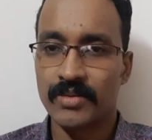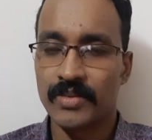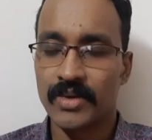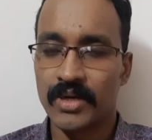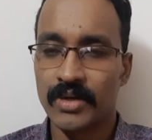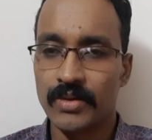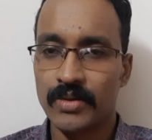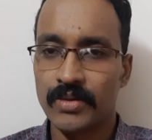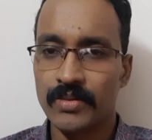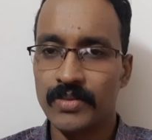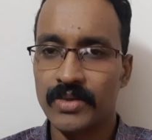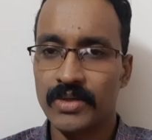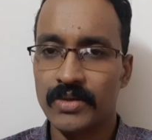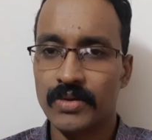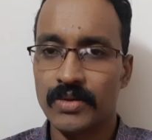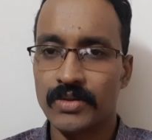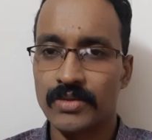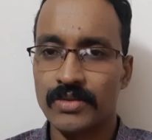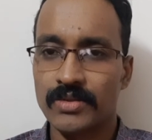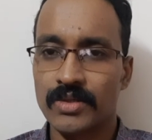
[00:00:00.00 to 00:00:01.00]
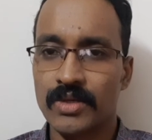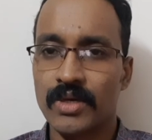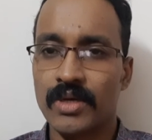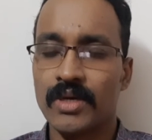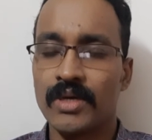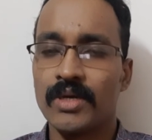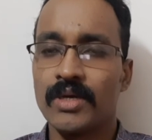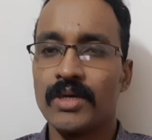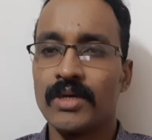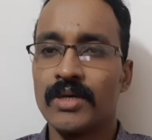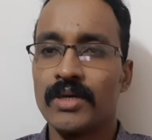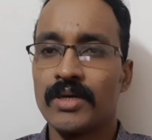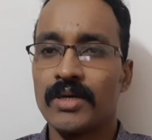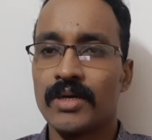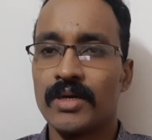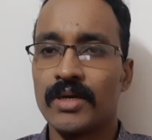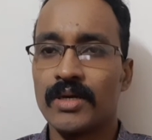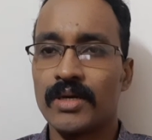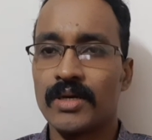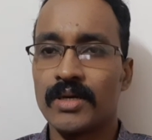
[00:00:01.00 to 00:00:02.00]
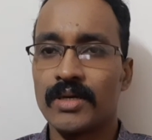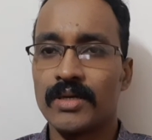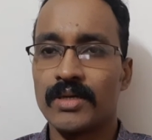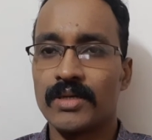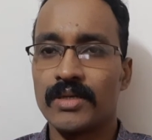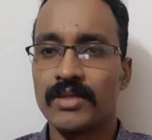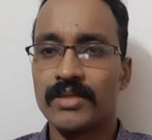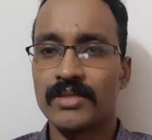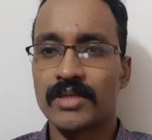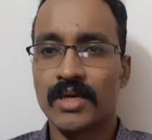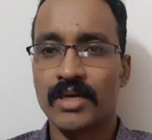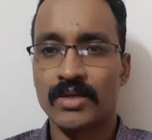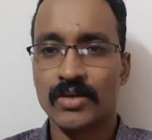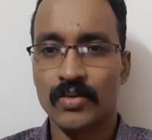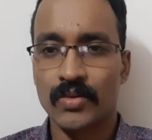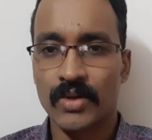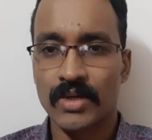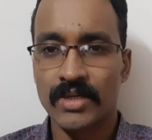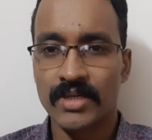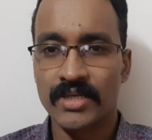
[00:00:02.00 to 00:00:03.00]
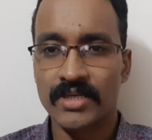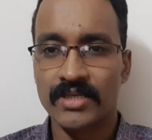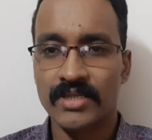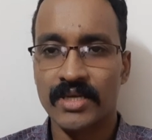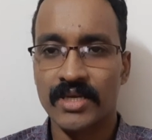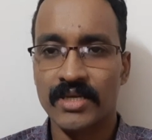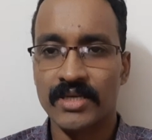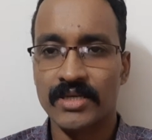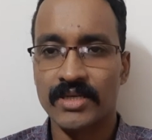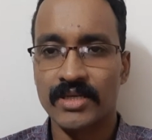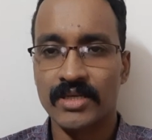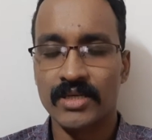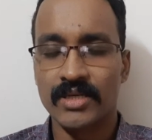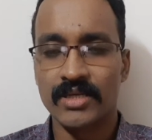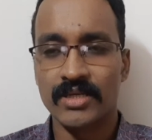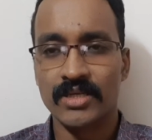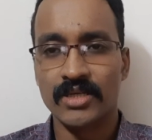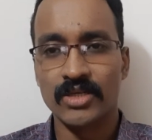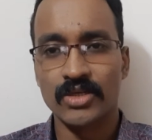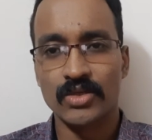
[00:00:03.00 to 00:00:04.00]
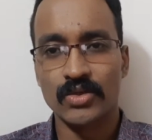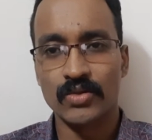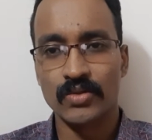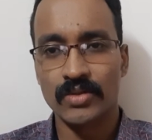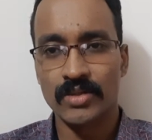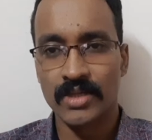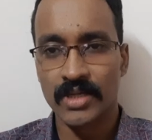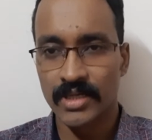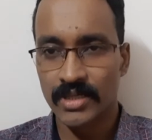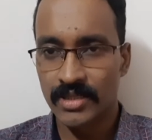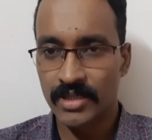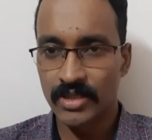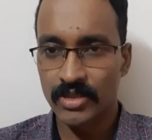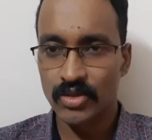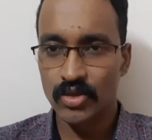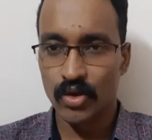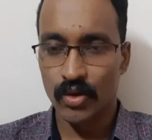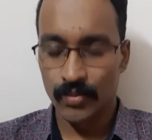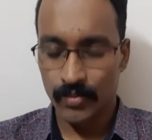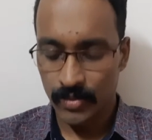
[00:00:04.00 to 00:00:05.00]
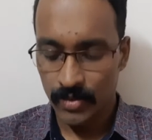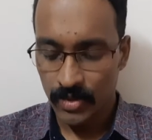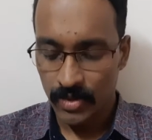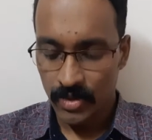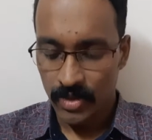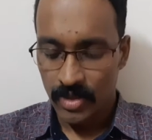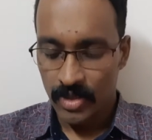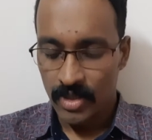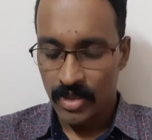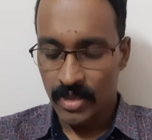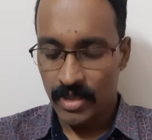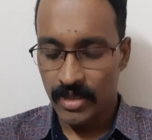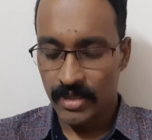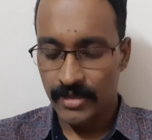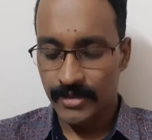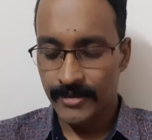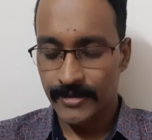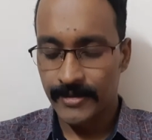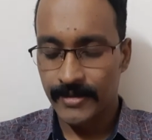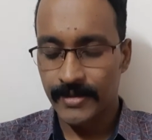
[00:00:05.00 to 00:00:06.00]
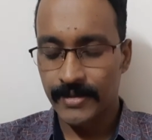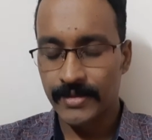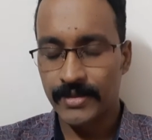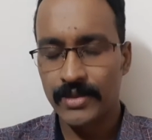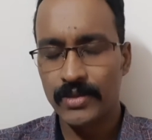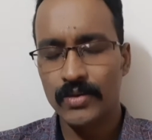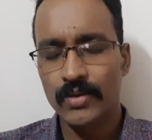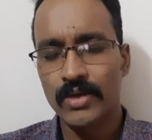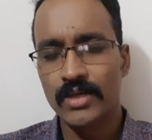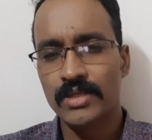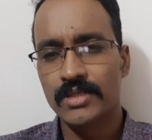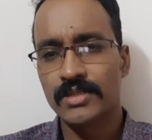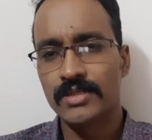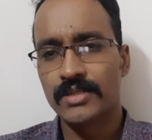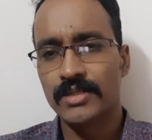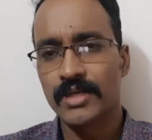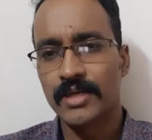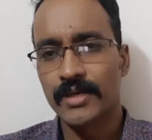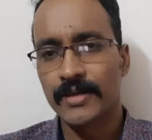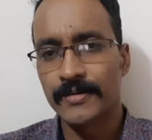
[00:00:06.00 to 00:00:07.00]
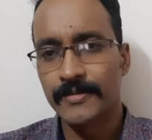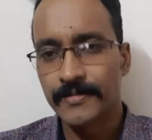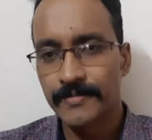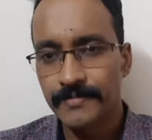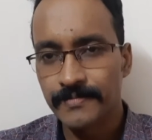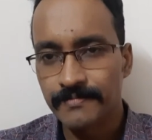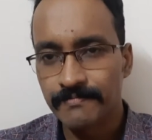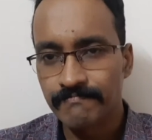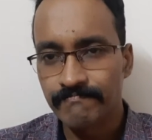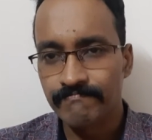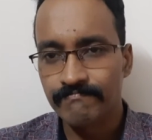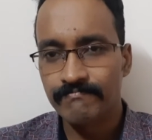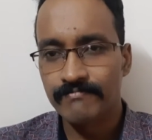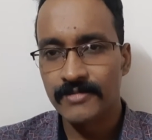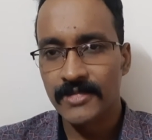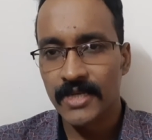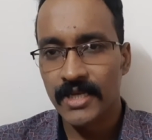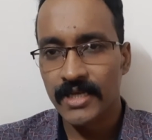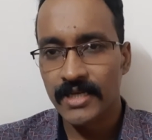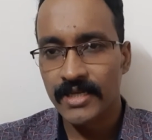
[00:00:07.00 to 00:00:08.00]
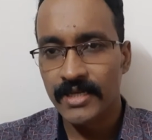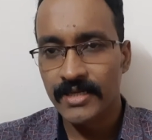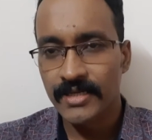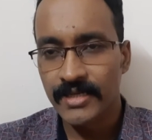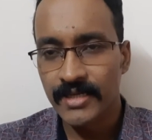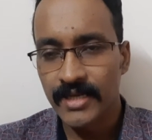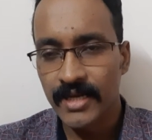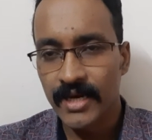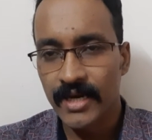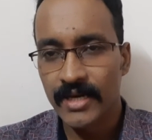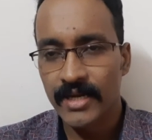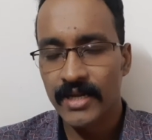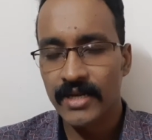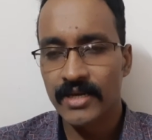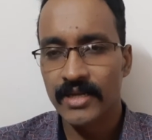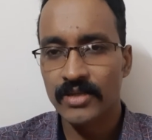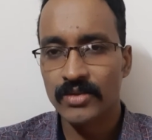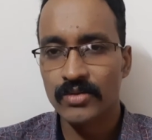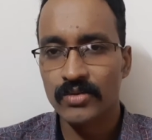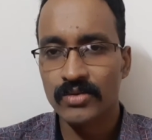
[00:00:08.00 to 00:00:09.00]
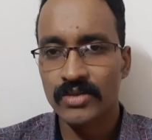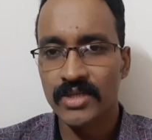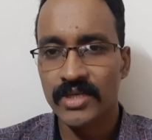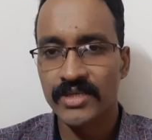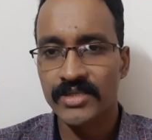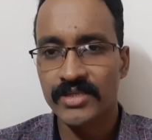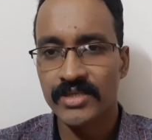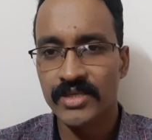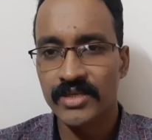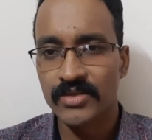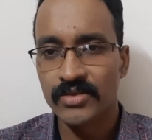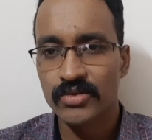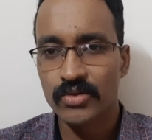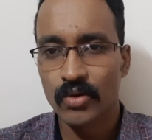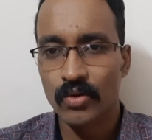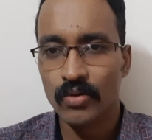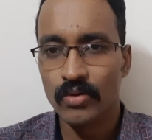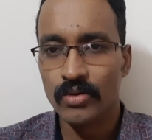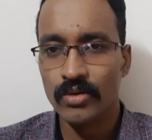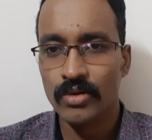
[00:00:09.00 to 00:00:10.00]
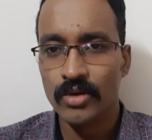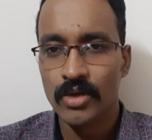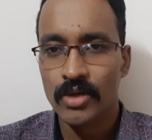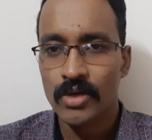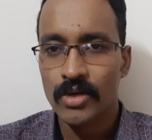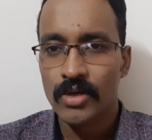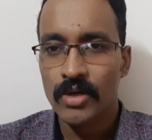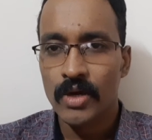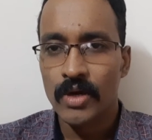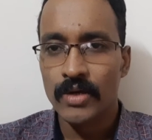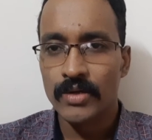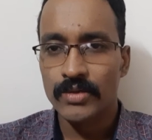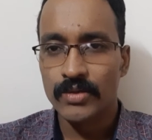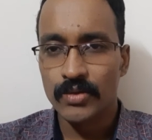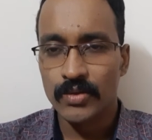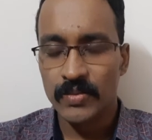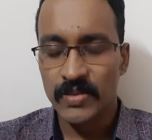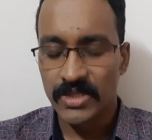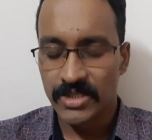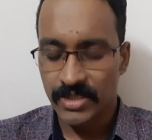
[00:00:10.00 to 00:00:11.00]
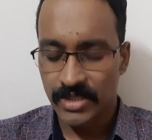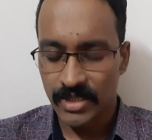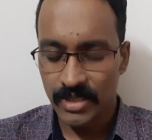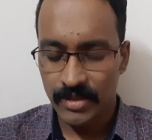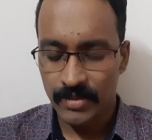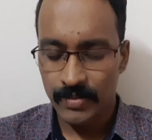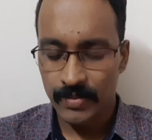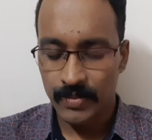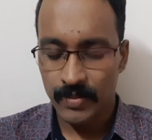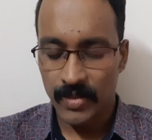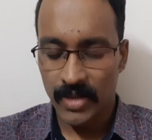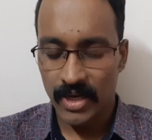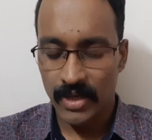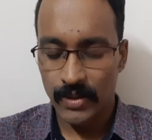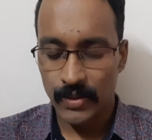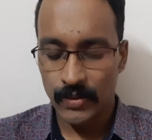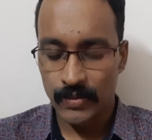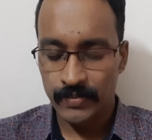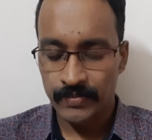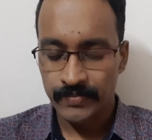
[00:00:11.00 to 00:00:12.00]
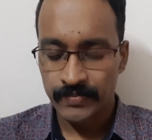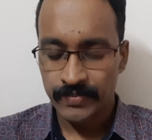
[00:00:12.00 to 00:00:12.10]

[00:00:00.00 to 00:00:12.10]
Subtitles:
Marlowe, because his aunt wanted that he should get the job, and he was like a dear and enthusiastic soul to Mr. Marlowe.